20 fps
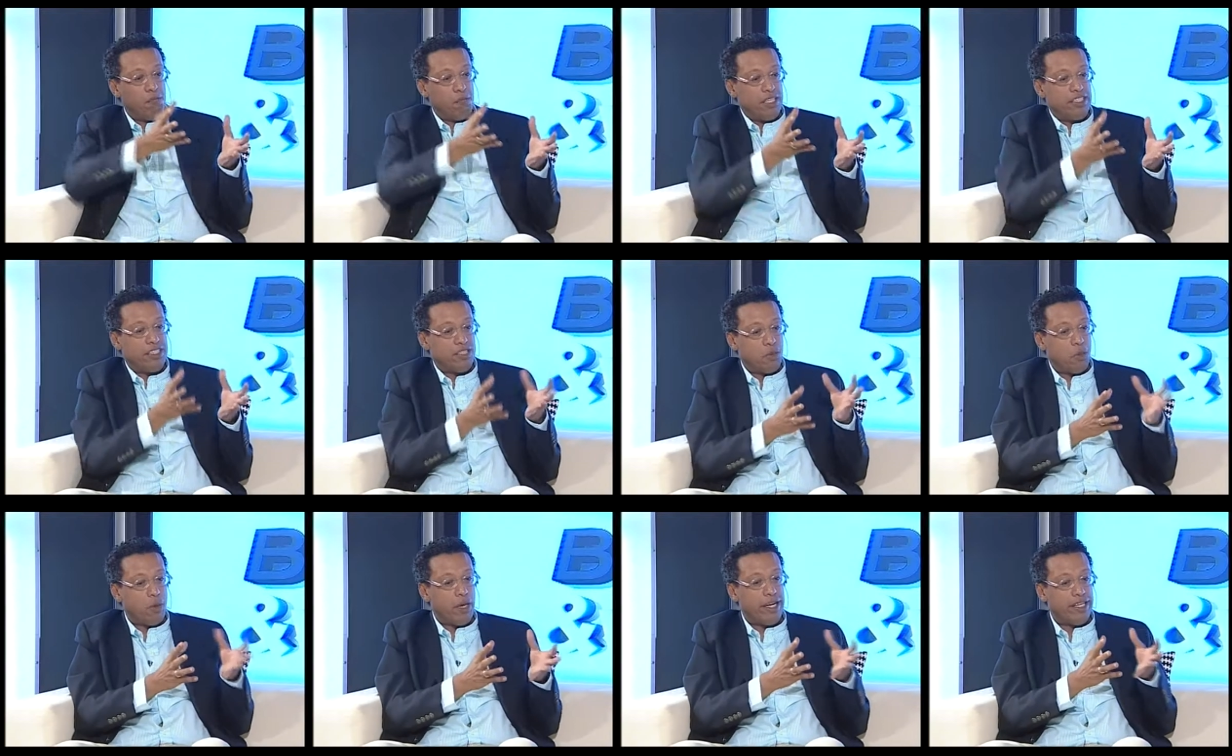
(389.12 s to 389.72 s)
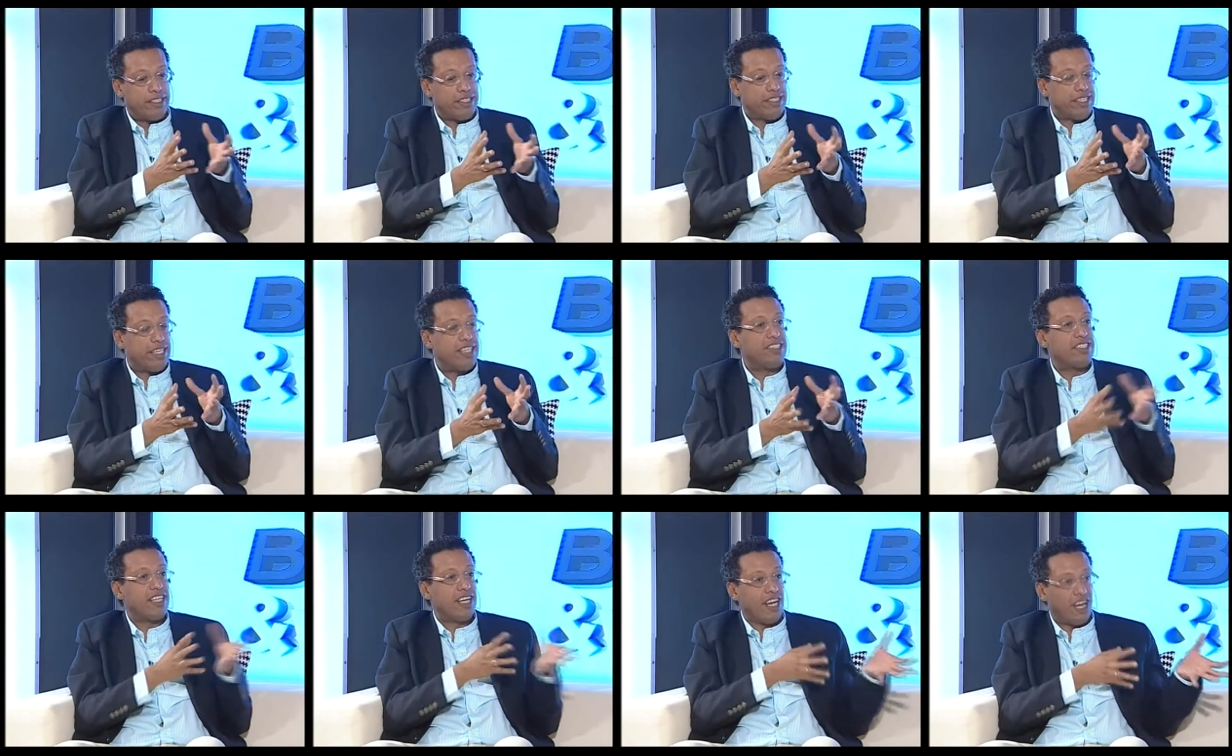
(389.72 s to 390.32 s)
But so
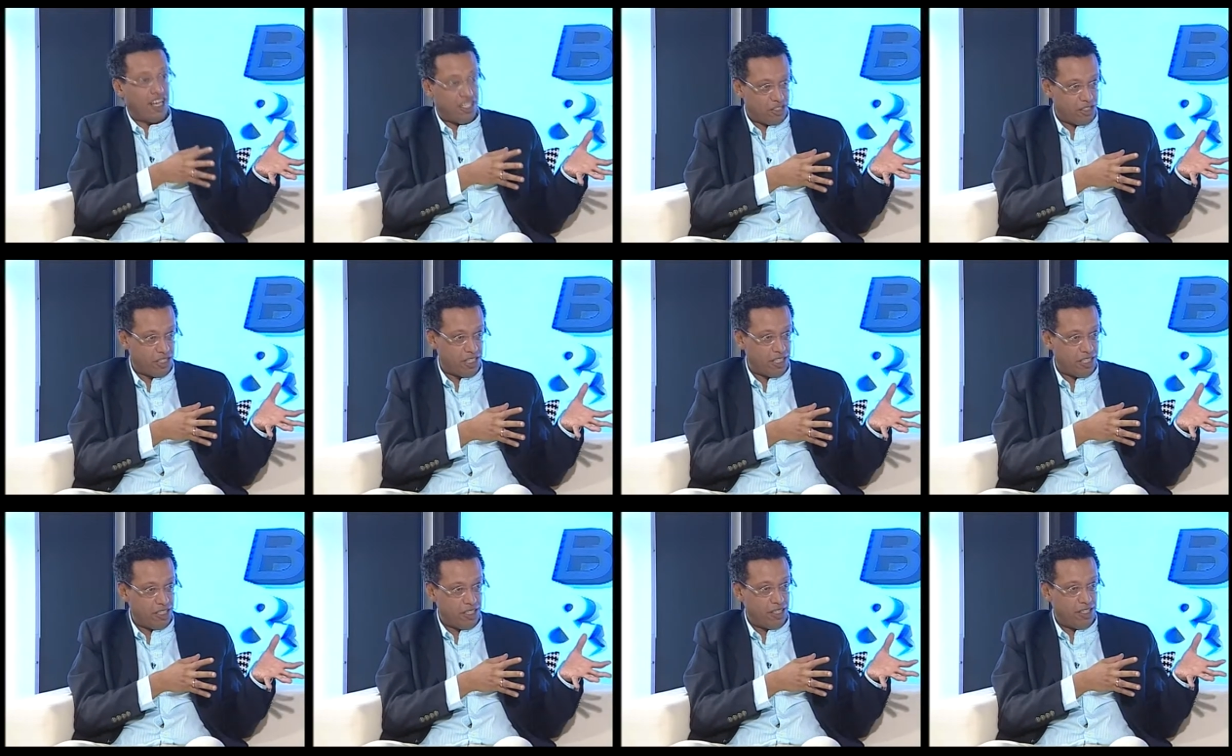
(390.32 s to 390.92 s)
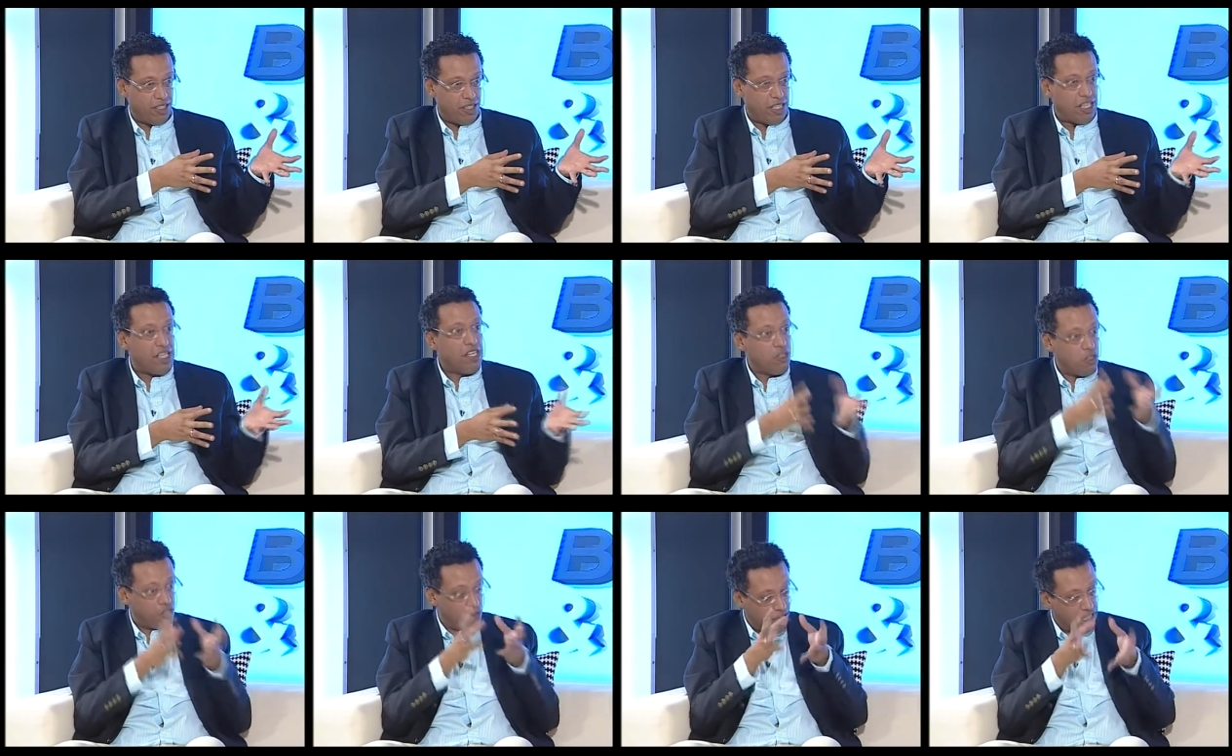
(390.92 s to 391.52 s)
it's the culture.
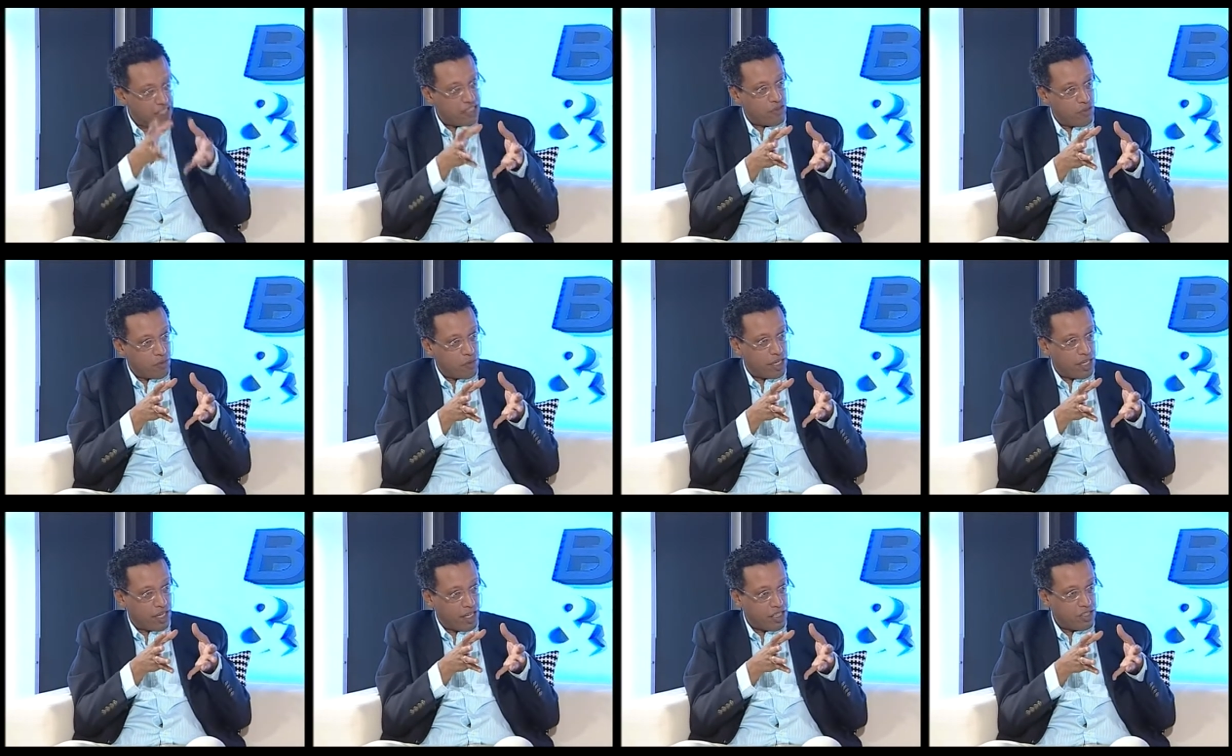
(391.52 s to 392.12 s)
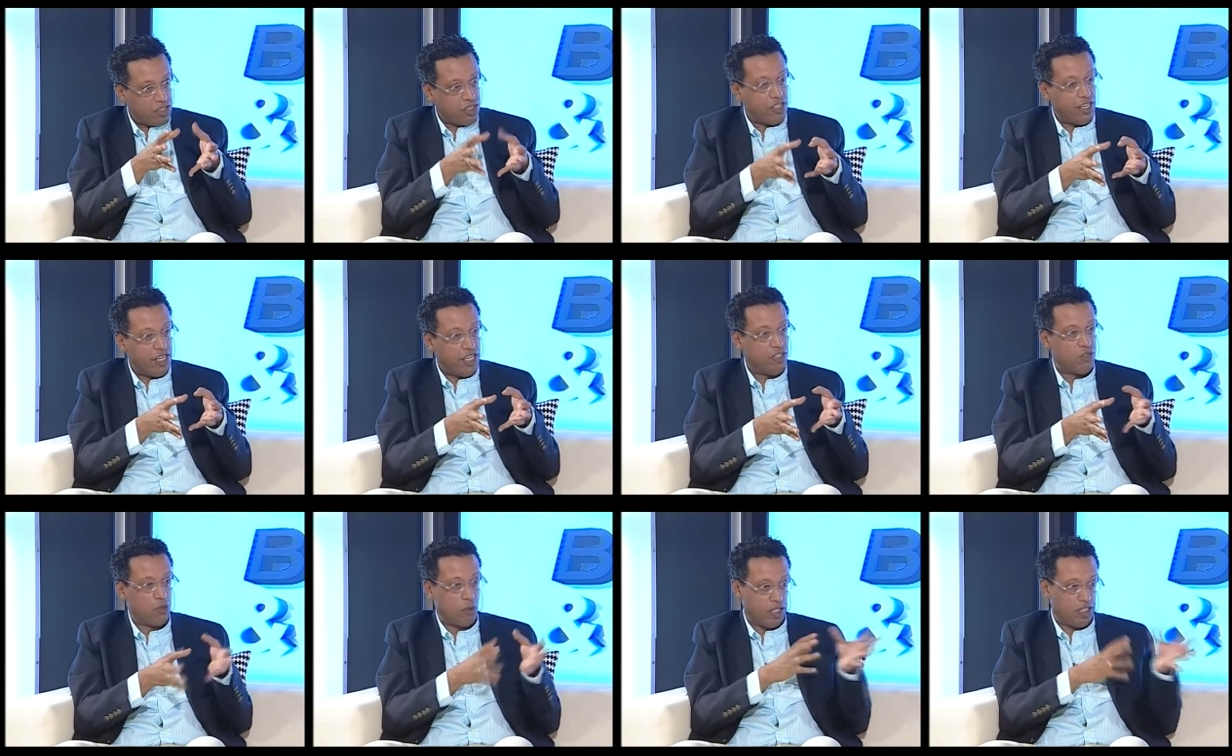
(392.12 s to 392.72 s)
You transform the culture
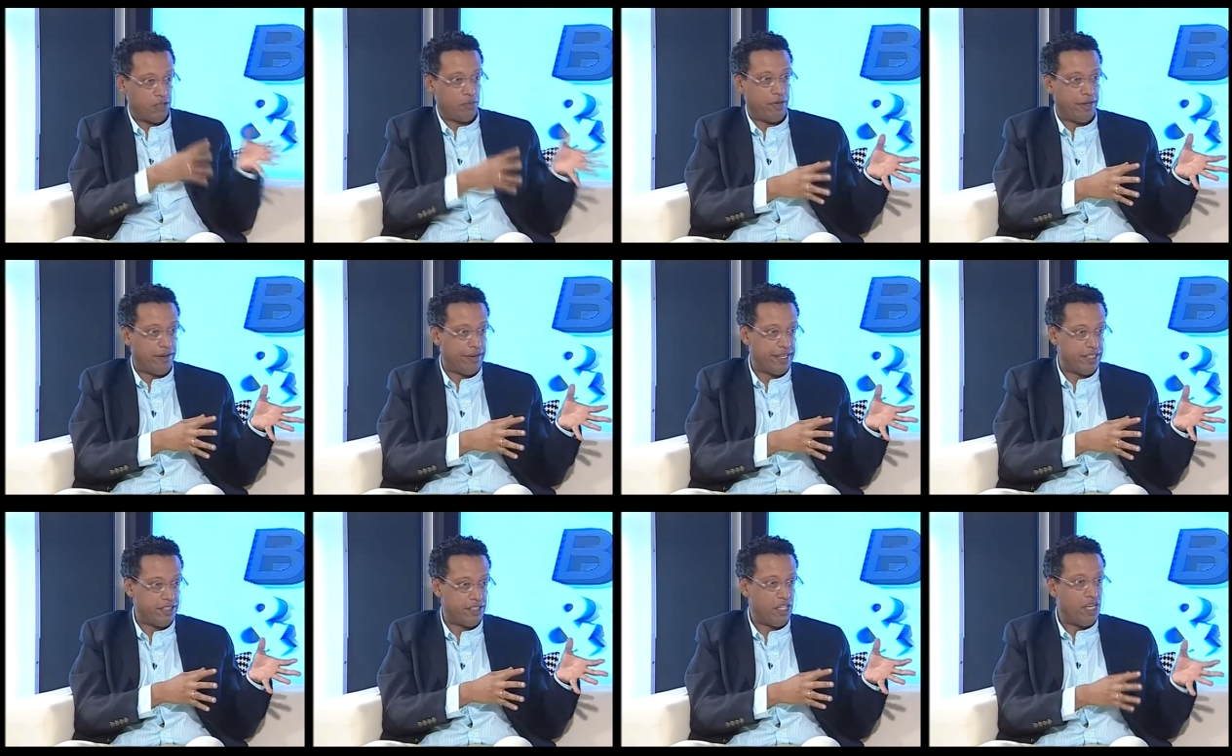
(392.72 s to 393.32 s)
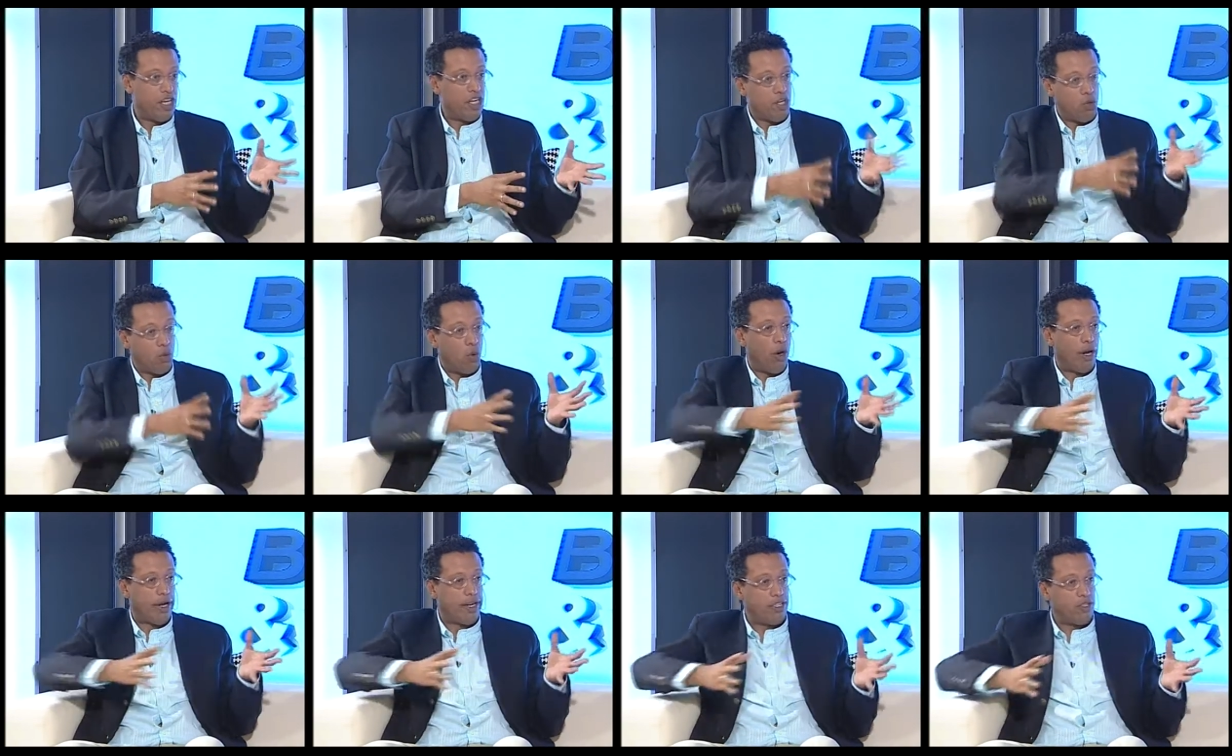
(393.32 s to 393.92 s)
into experience. You
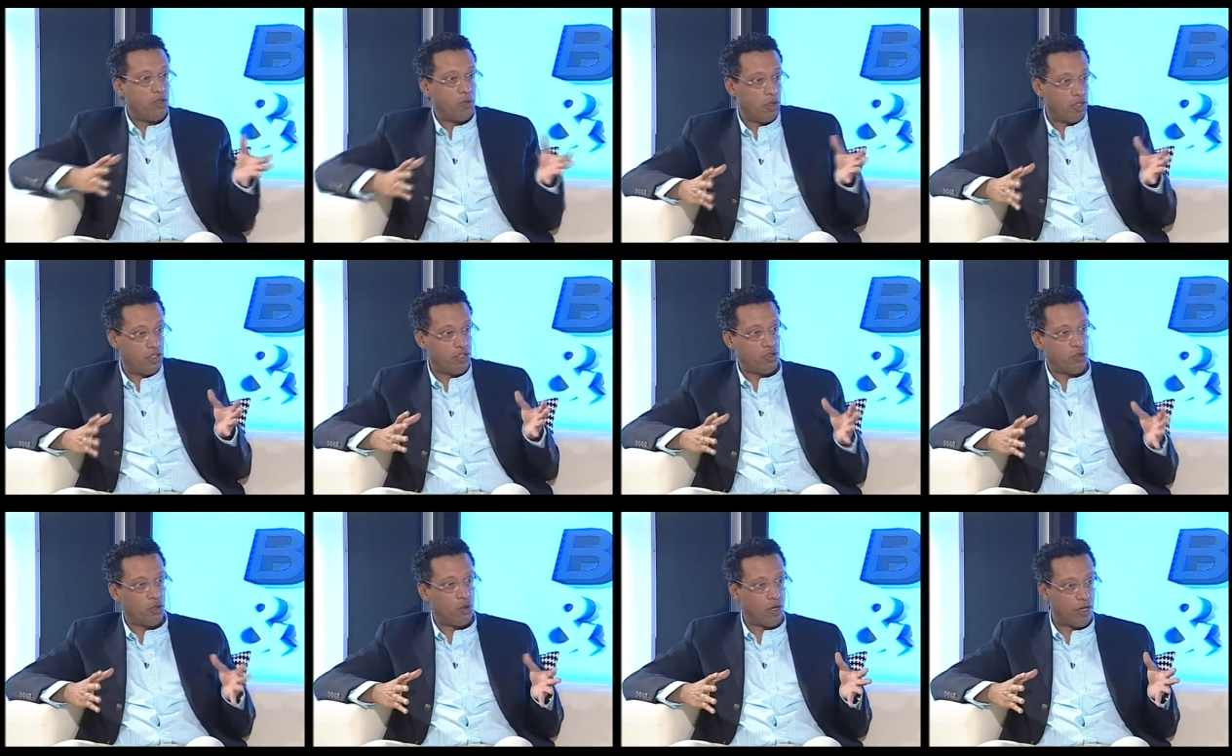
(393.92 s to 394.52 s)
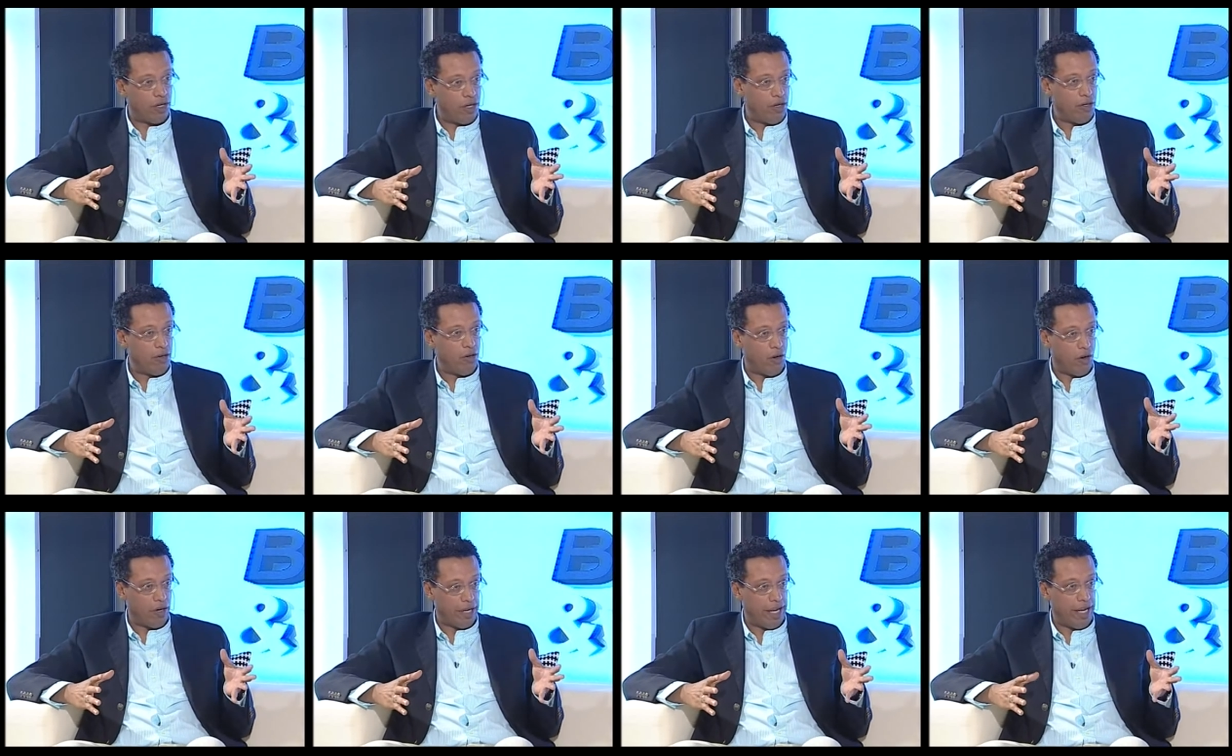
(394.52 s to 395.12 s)
walk into a store,
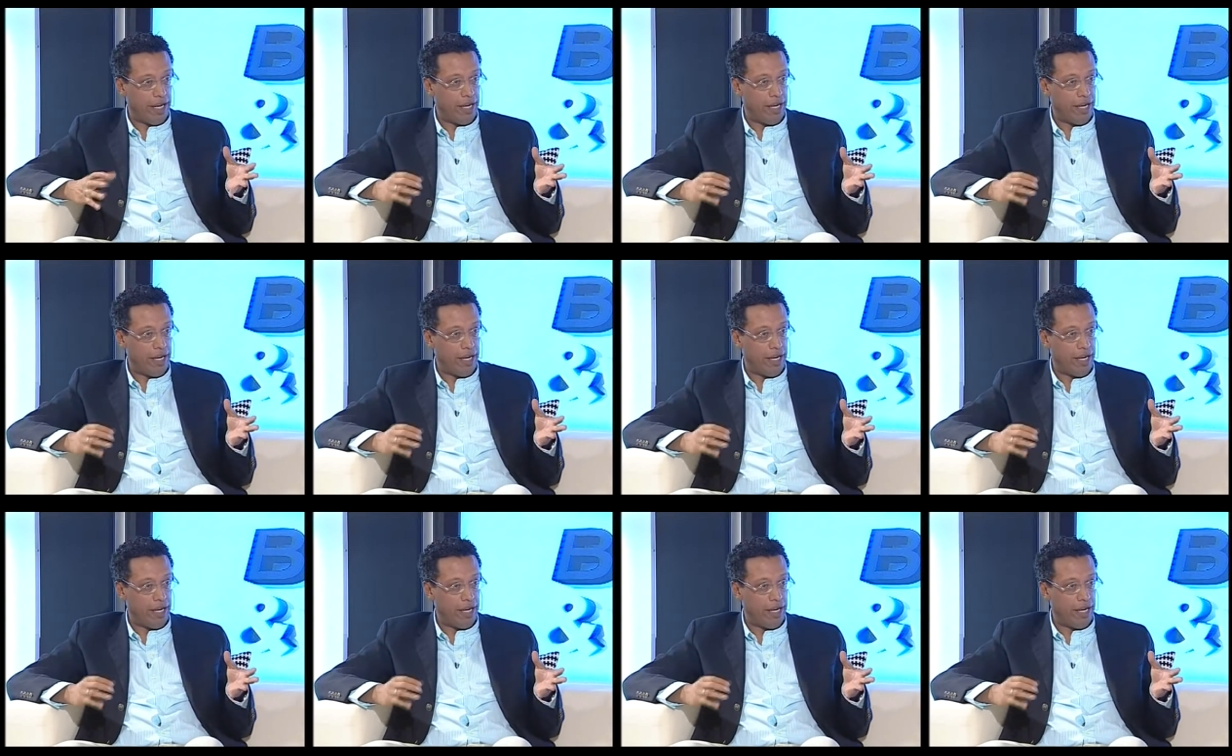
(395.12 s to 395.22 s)
okay?